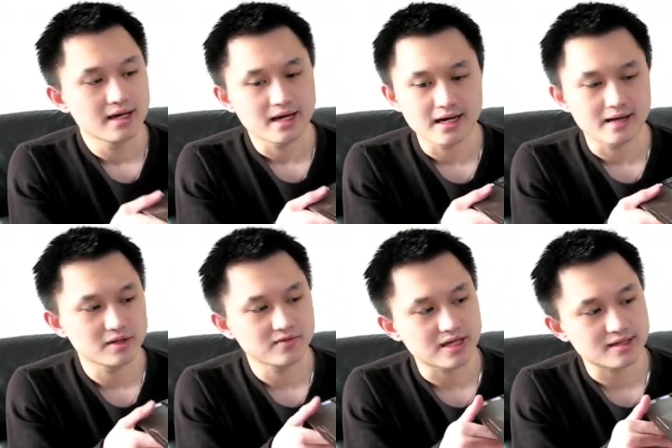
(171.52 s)
I
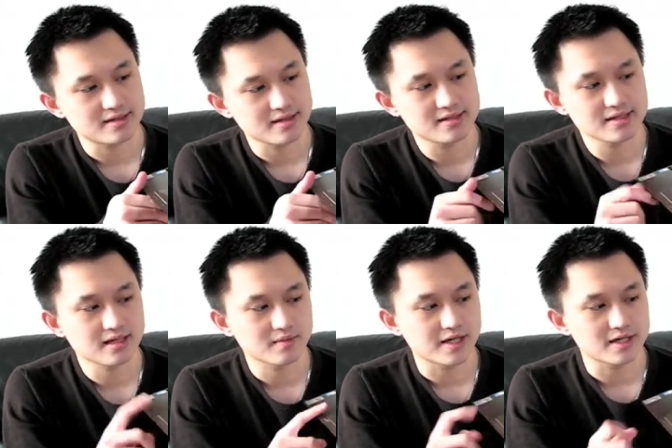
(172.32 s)
believe you get
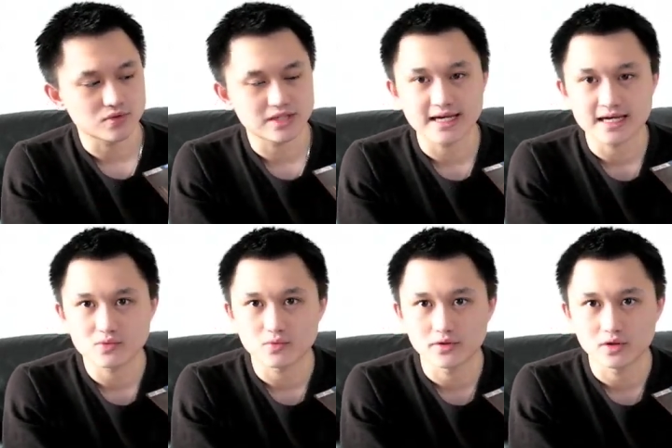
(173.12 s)
30GB with the
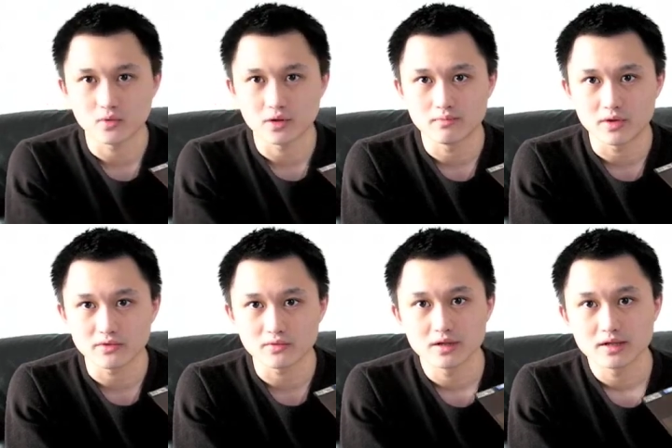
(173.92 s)
S101
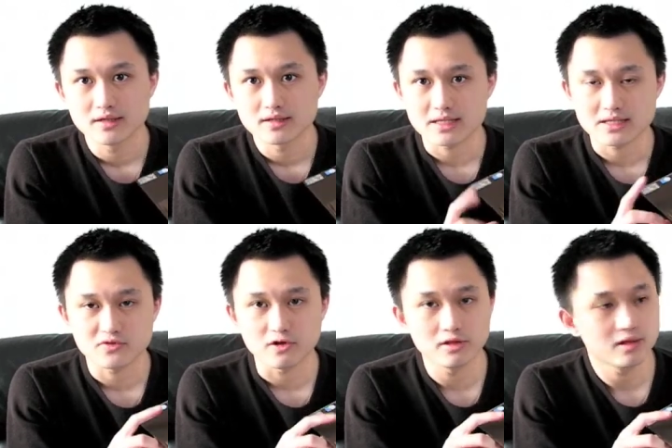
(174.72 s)
model, so that's
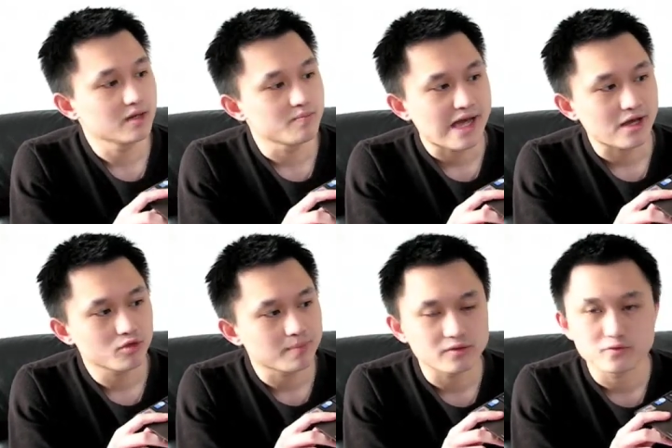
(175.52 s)
for online
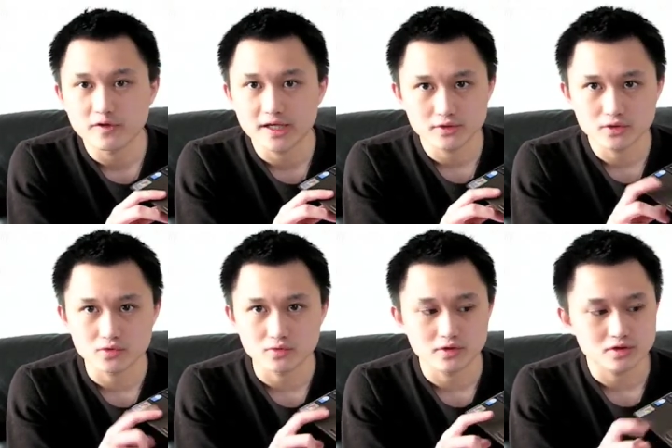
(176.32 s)
backup and file
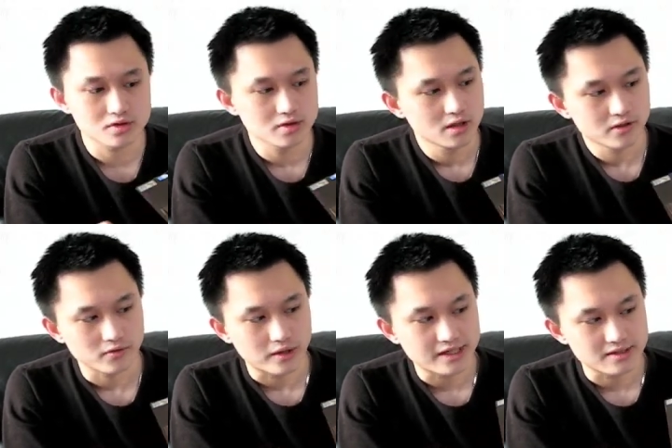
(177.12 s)
storage
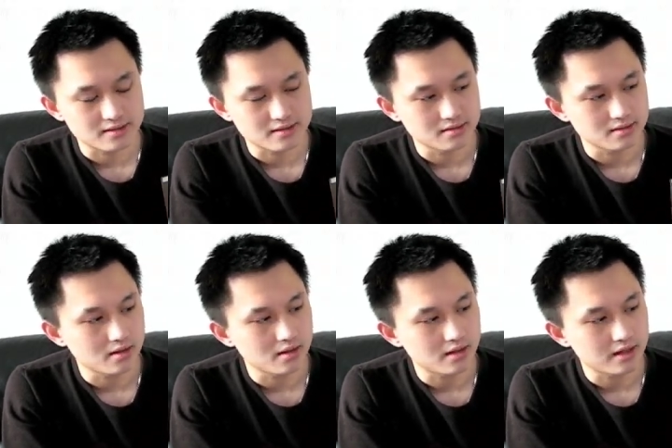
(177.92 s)
for Asus's
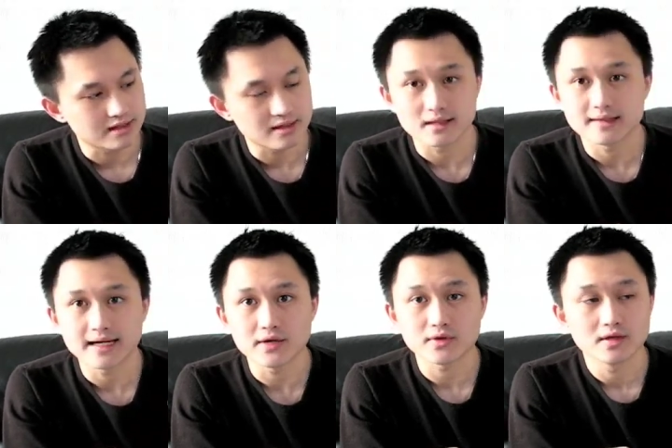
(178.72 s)
in the
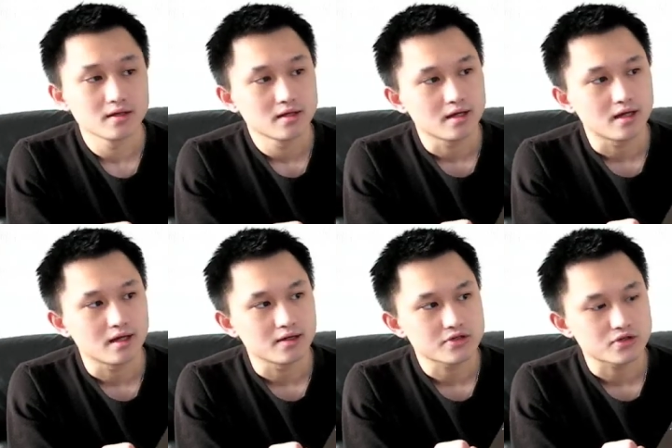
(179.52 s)
cloud
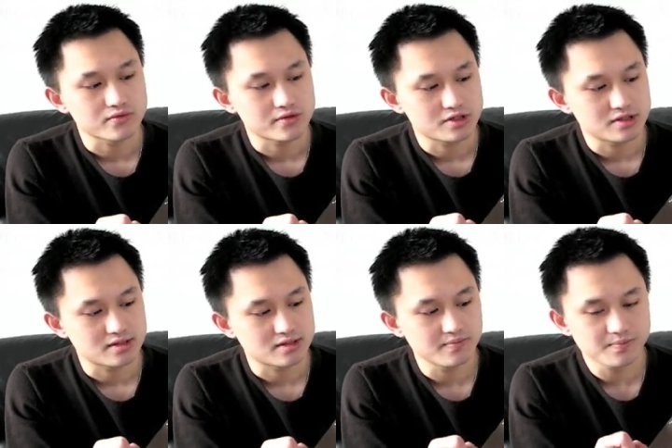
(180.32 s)
storage
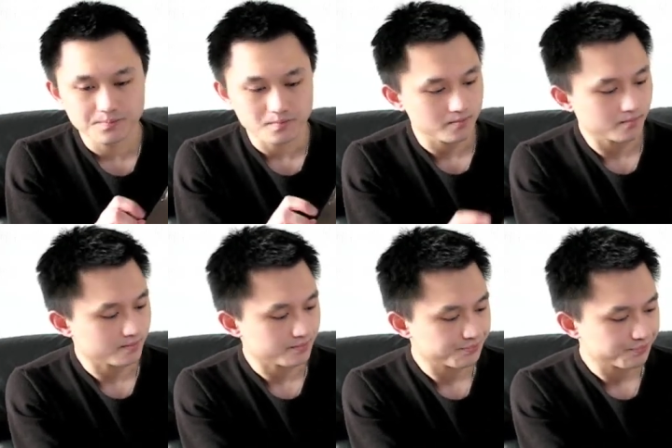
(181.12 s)
system.
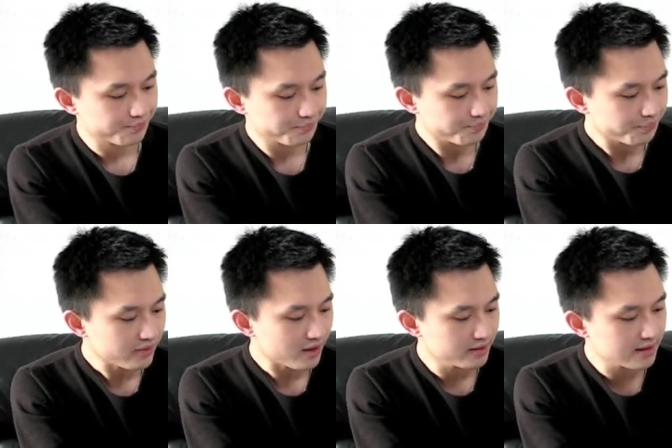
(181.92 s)

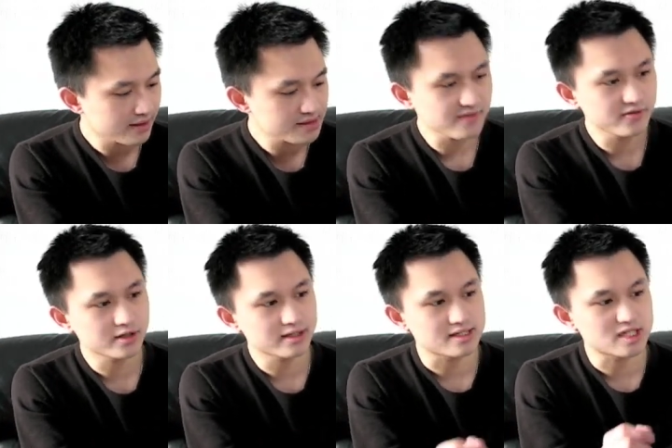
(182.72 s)
Now let's have a
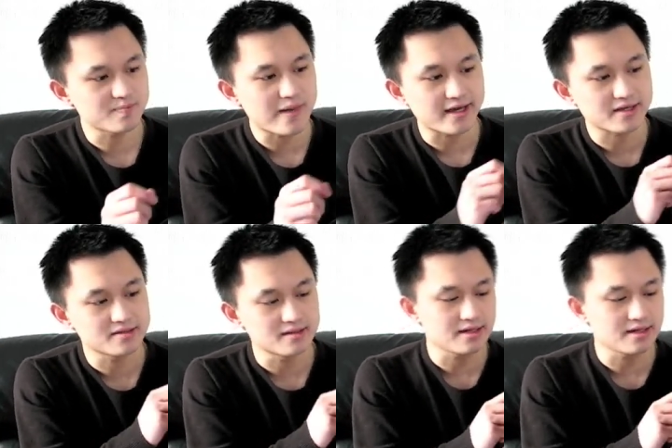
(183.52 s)
look at the specs.